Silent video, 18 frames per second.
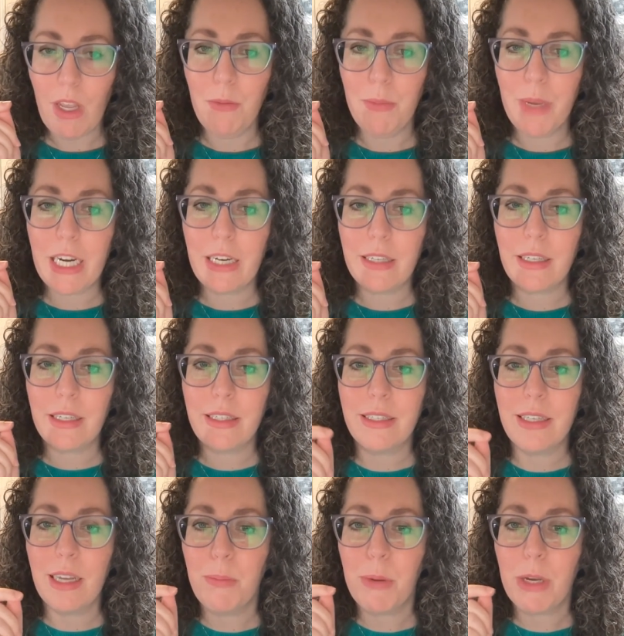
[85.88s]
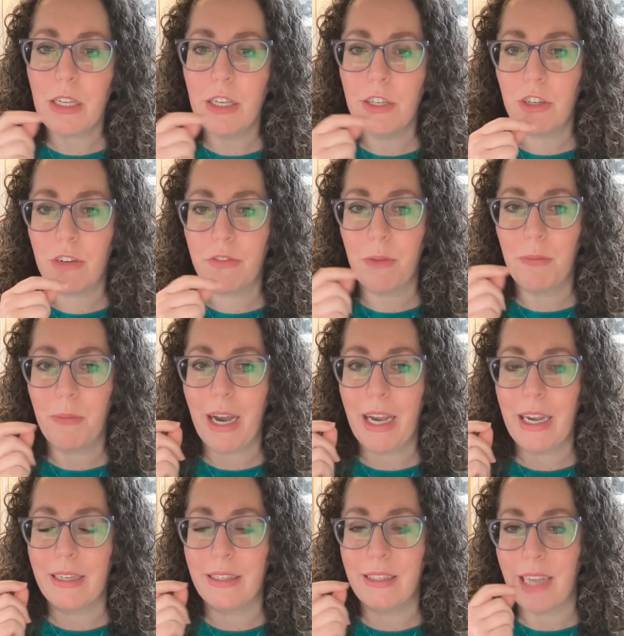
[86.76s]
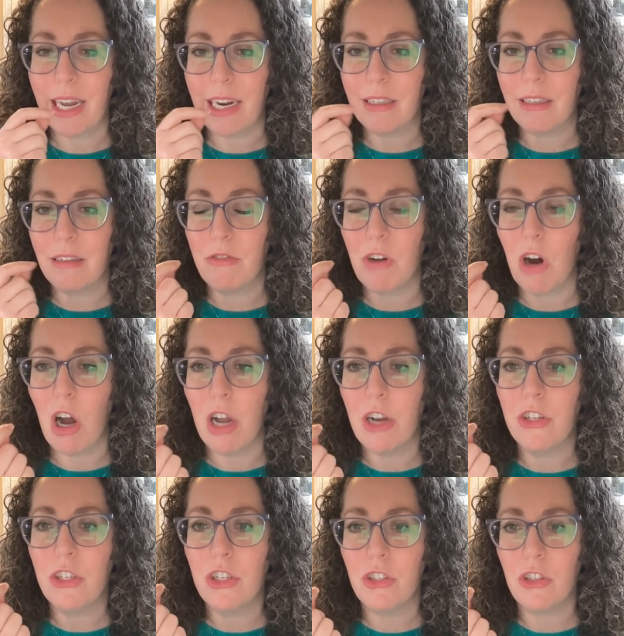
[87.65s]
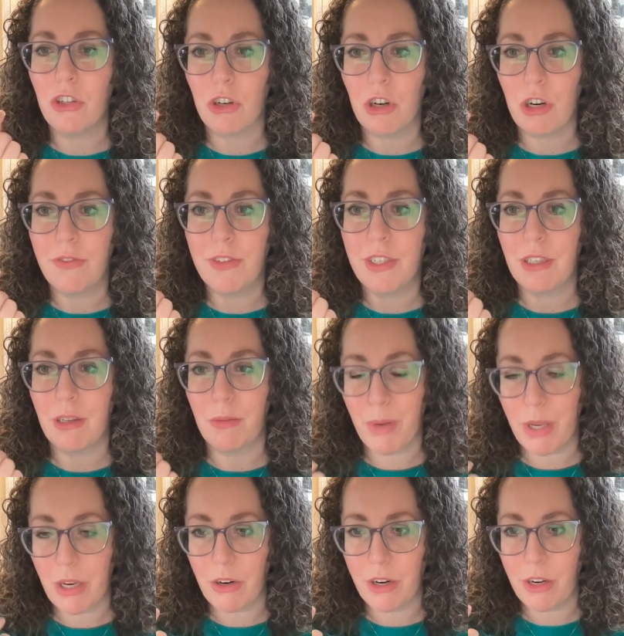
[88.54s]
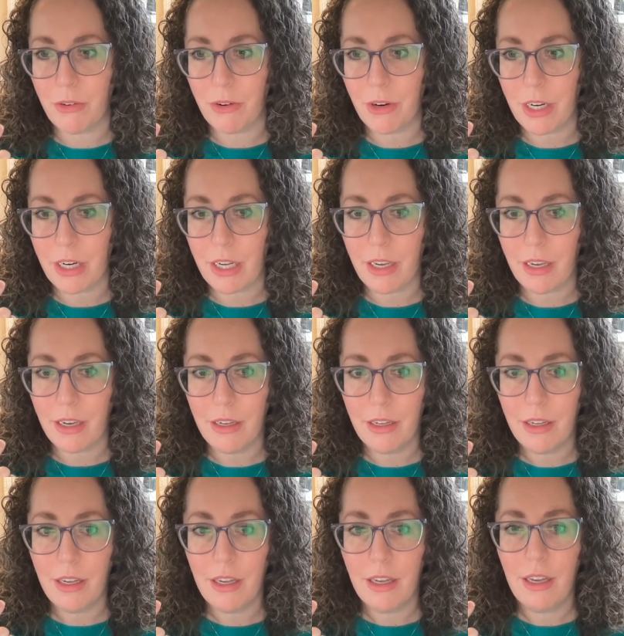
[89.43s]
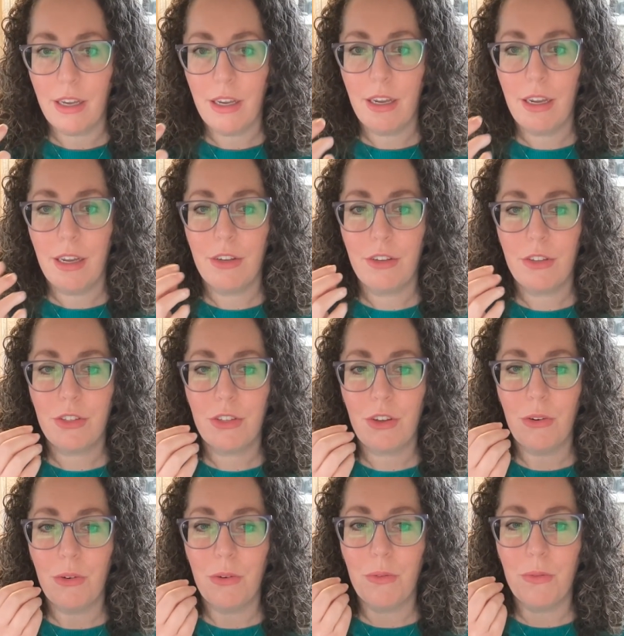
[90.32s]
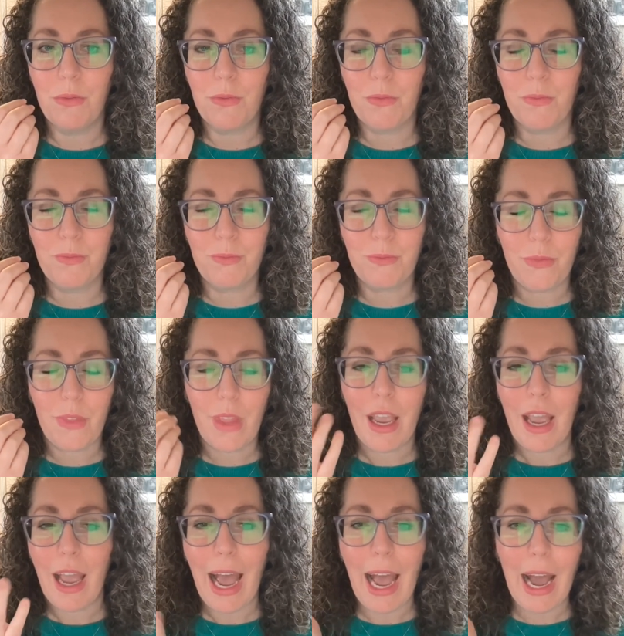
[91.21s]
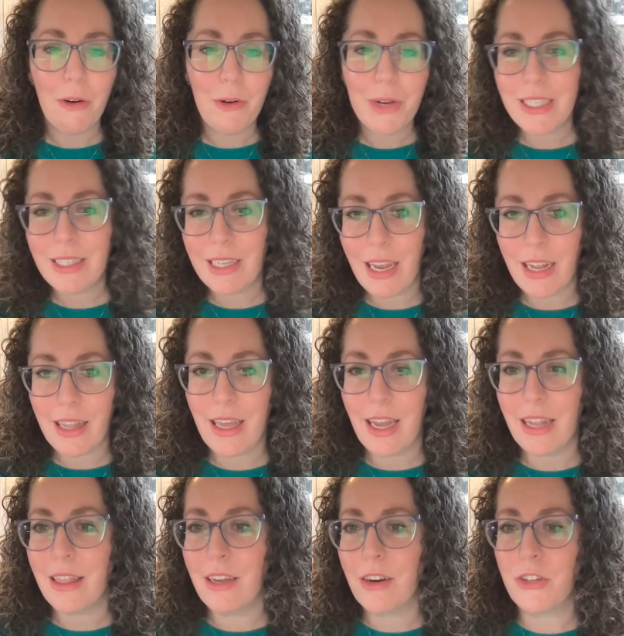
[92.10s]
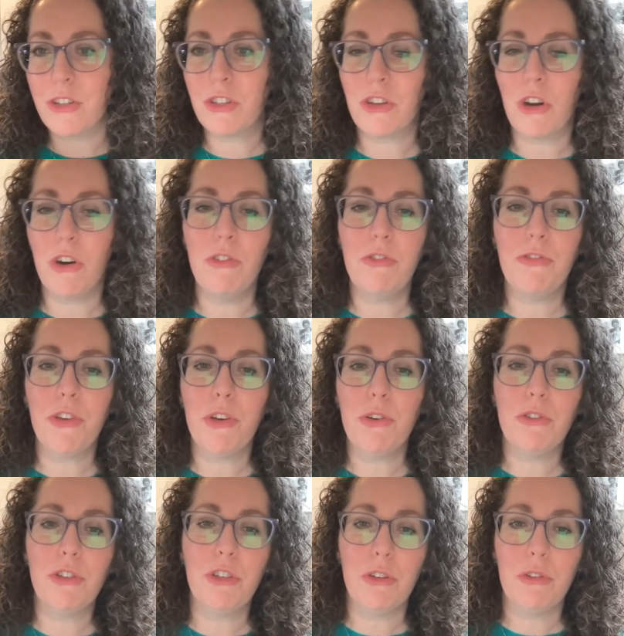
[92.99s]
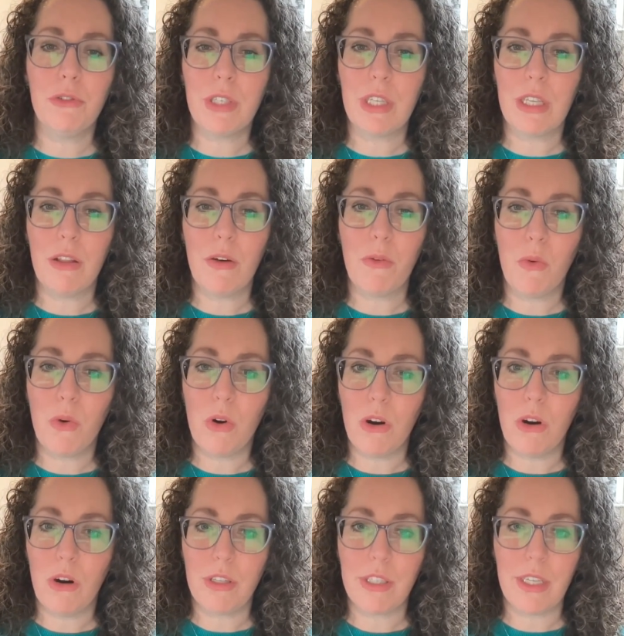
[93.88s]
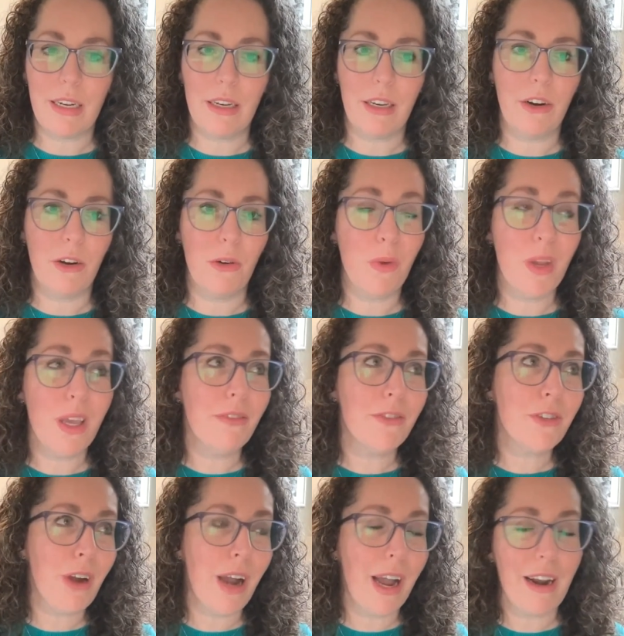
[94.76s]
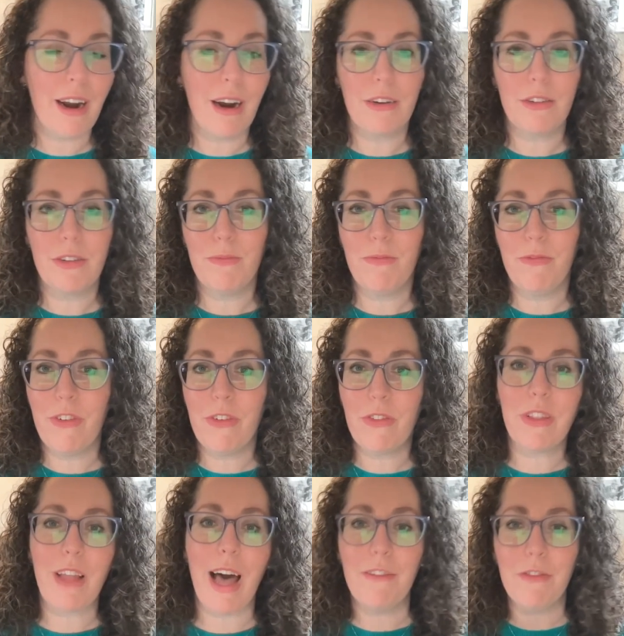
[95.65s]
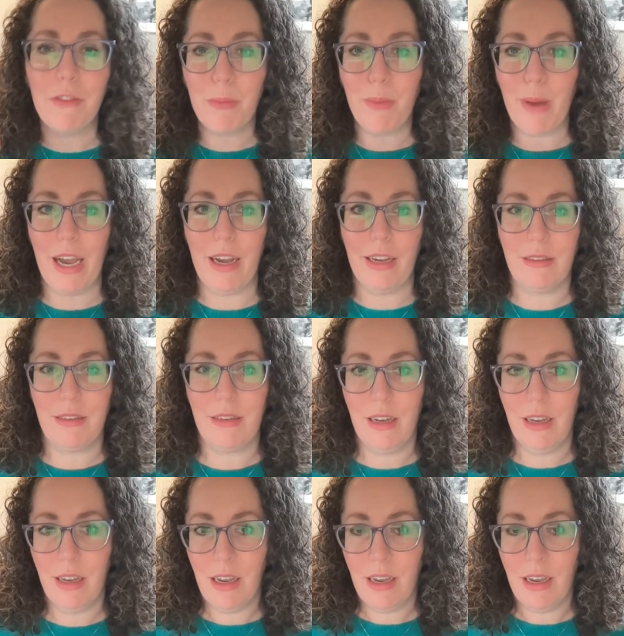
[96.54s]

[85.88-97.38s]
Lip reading: because it's typically driven by a sense of undeserved superiority. So how is it that there's so few Jews in the world? And, you know, we've tried our level best